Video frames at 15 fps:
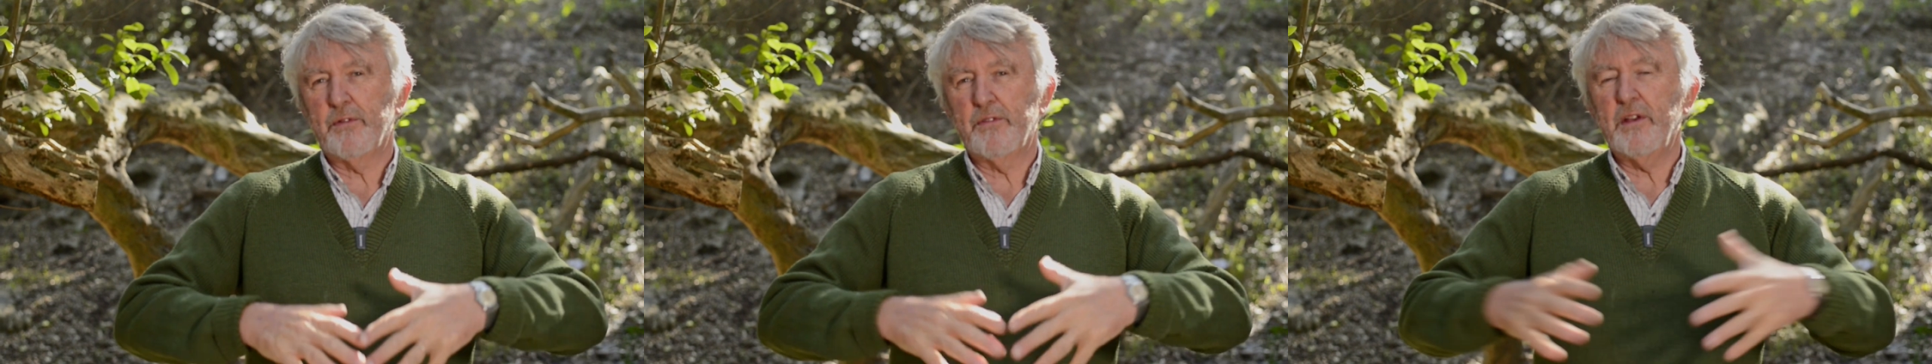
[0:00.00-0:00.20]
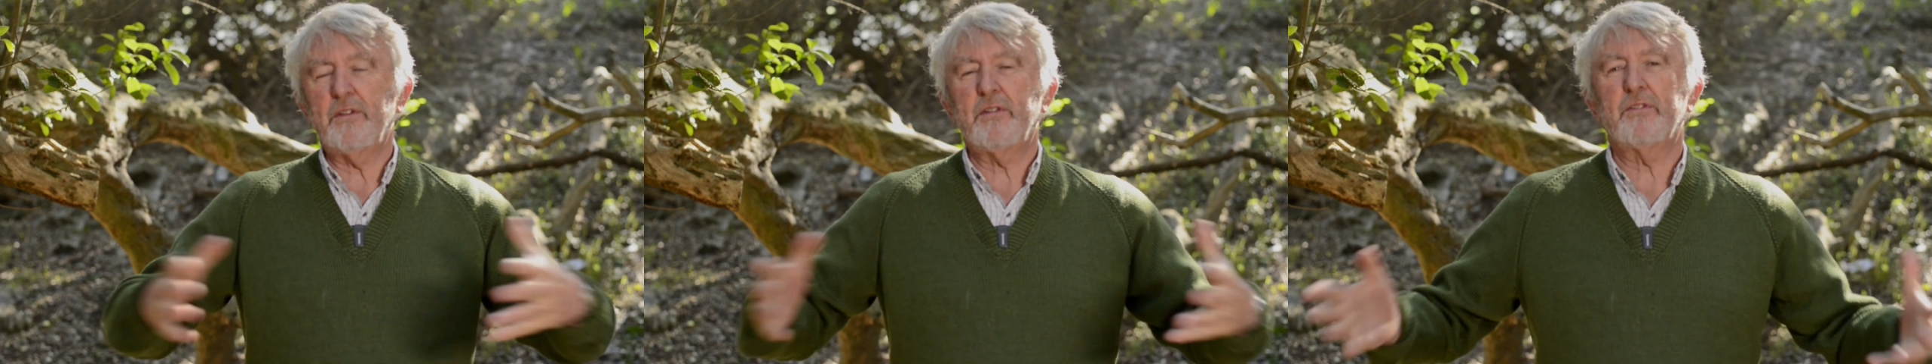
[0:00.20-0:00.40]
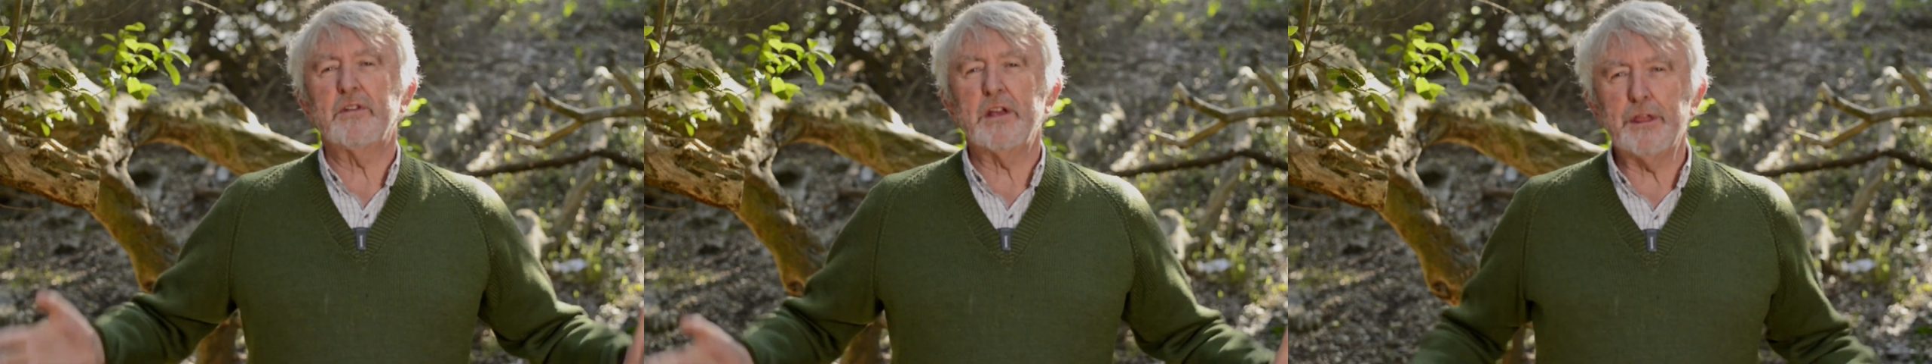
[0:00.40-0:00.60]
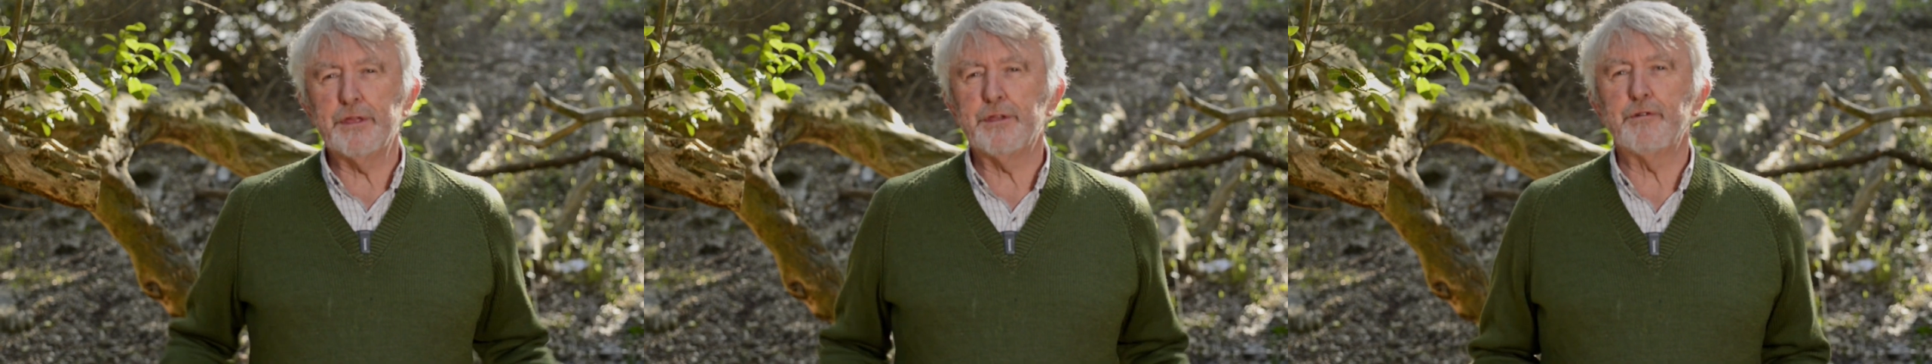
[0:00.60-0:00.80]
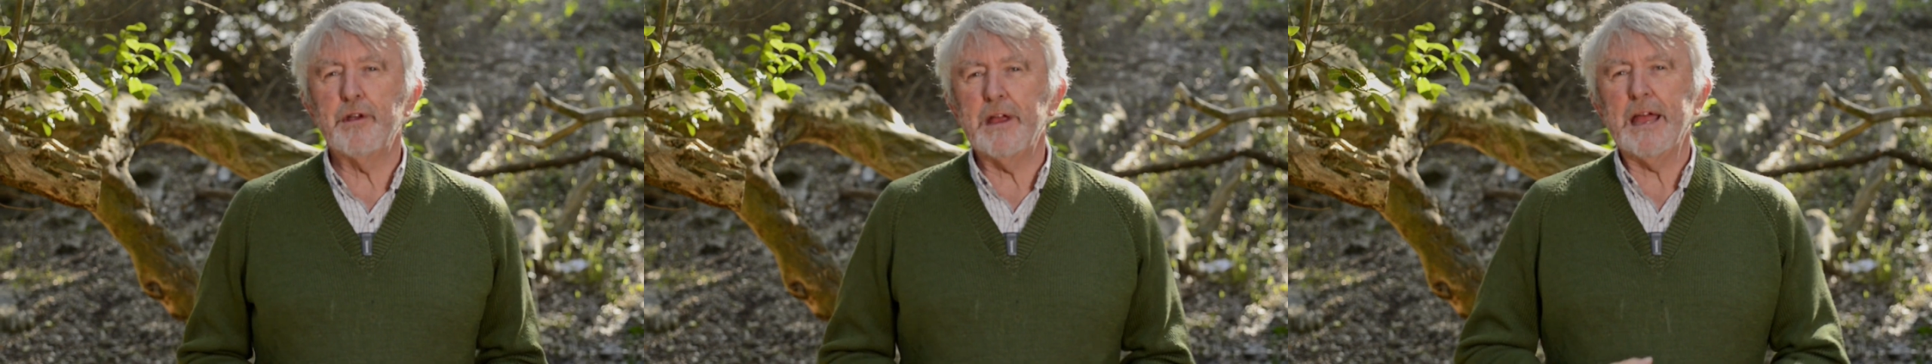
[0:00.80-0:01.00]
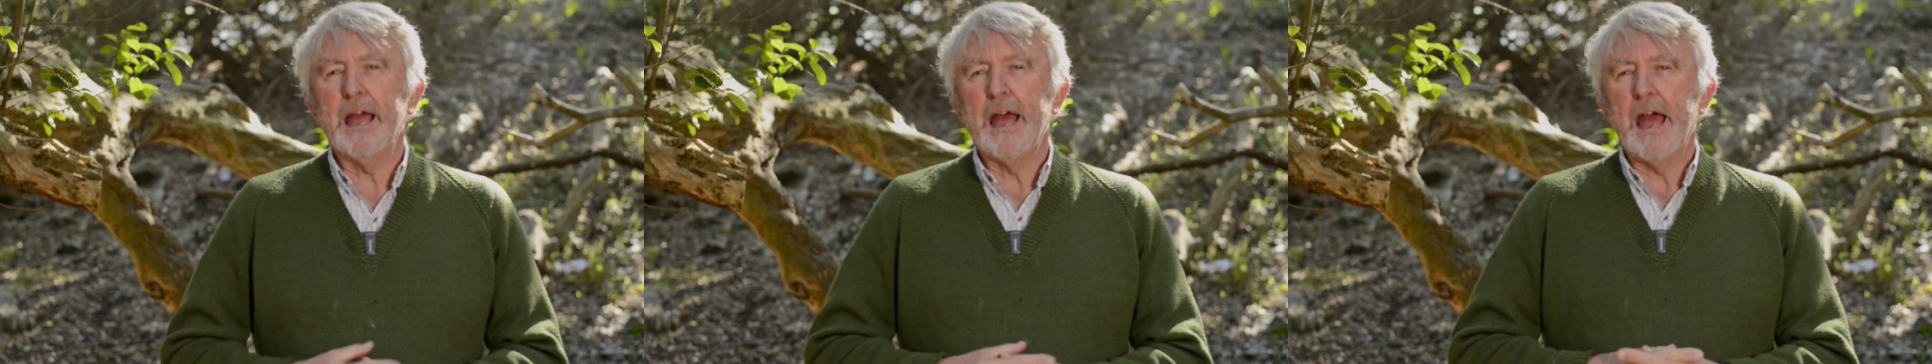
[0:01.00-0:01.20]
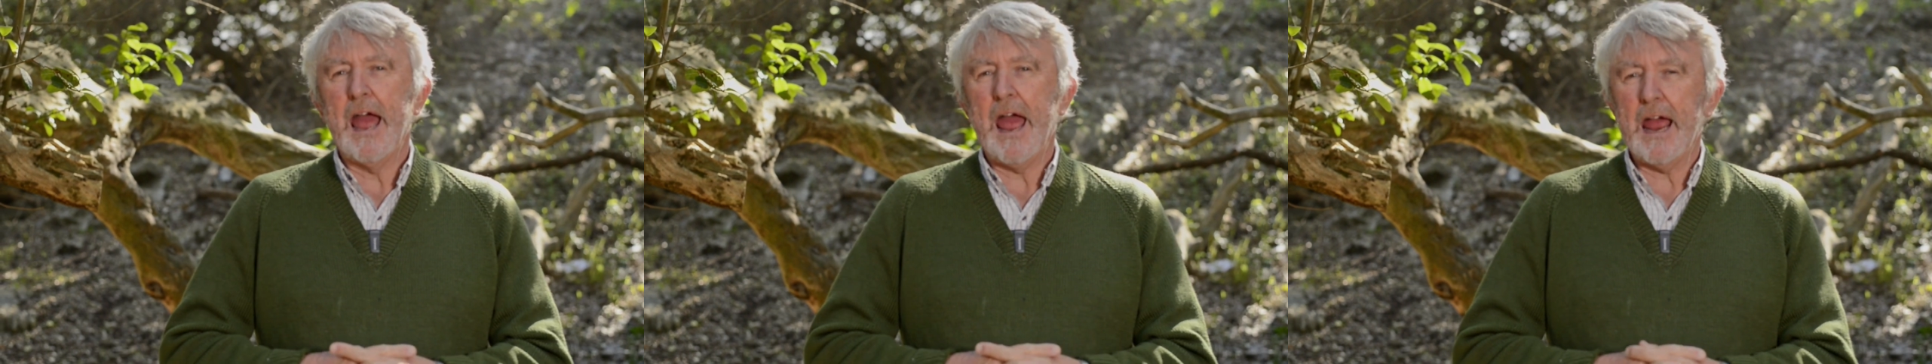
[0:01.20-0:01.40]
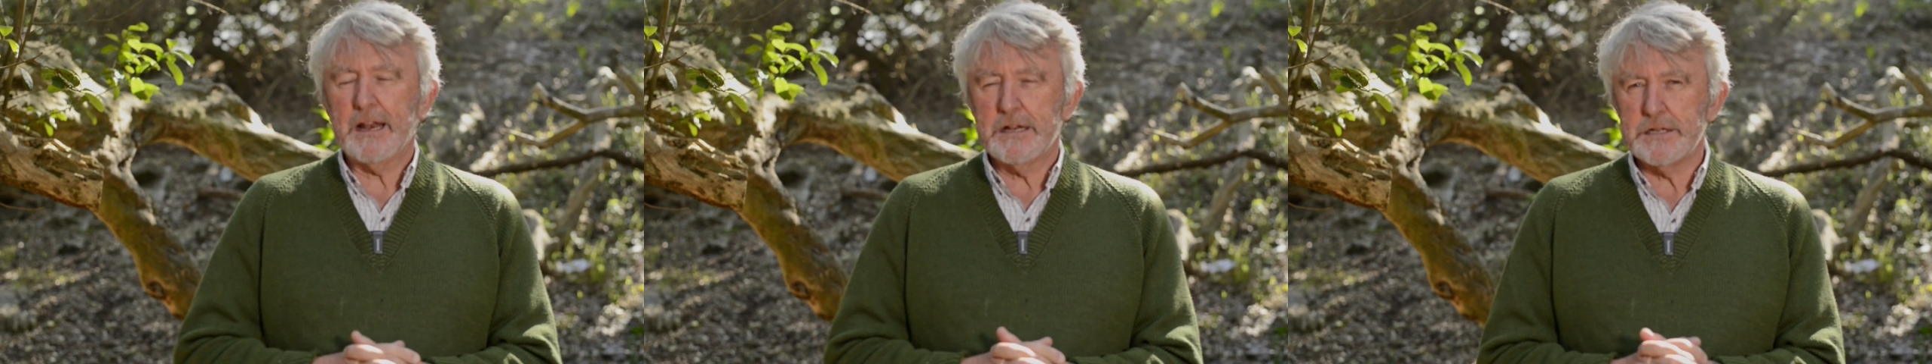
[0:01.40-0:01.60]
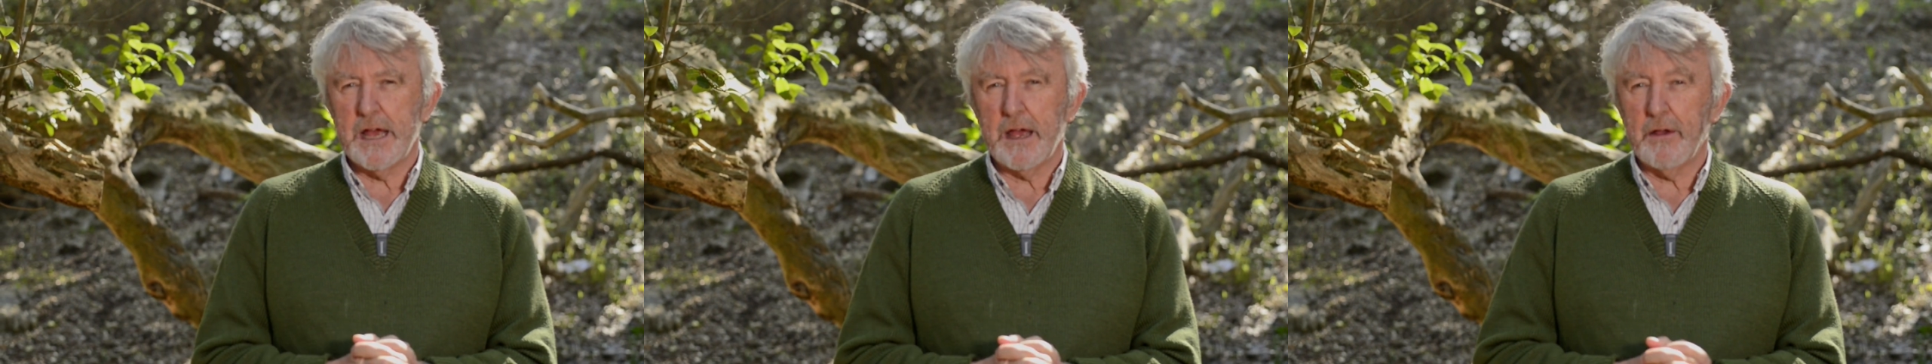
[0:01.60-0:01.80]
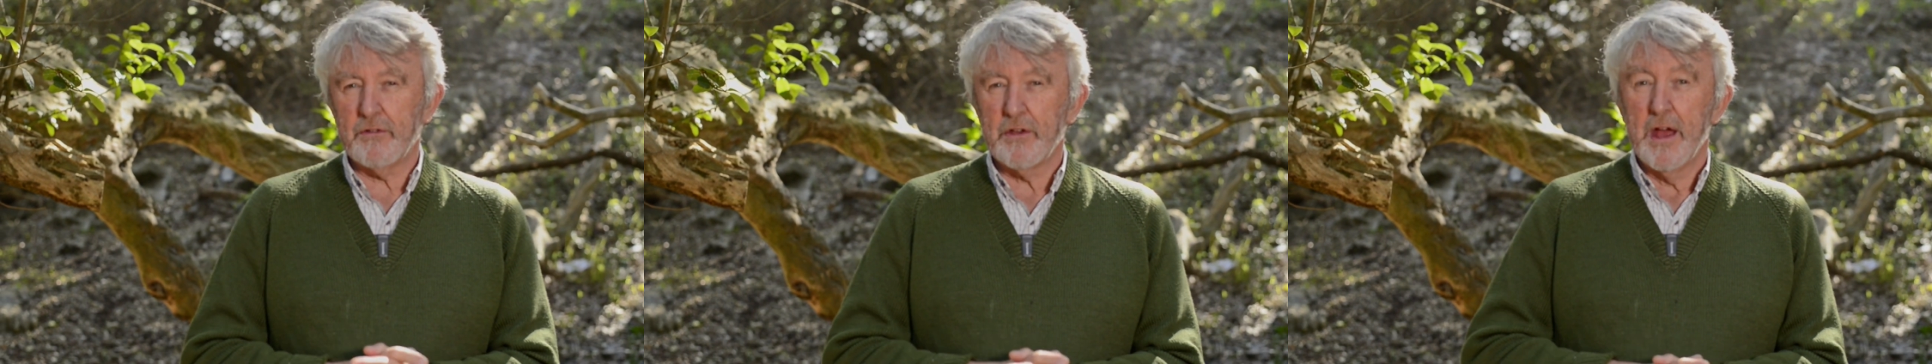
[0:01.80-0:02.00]
63
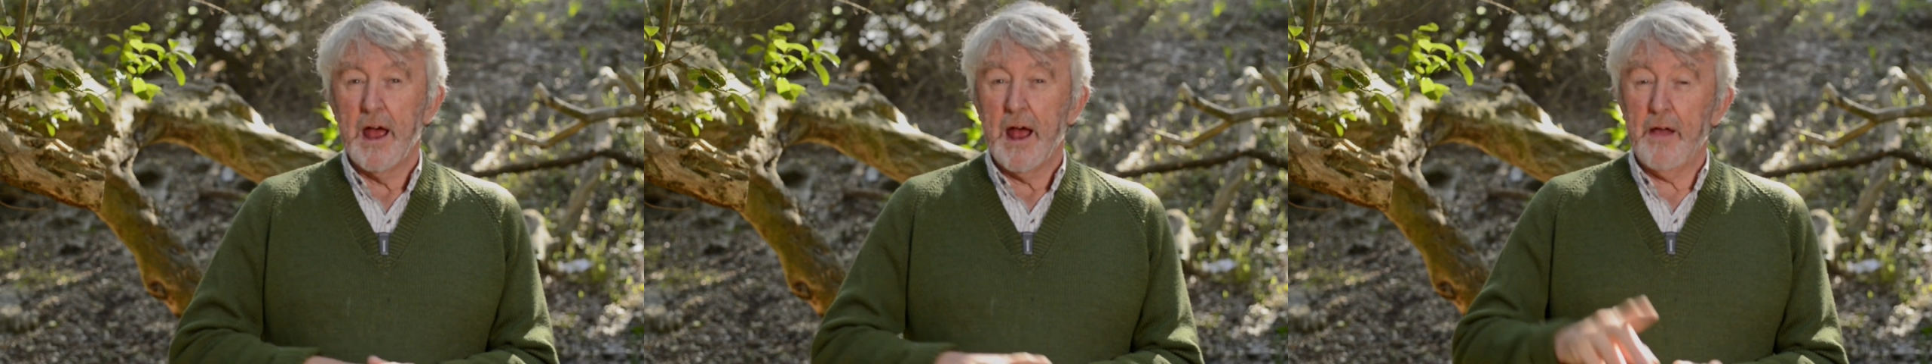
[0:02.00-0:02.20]
hectares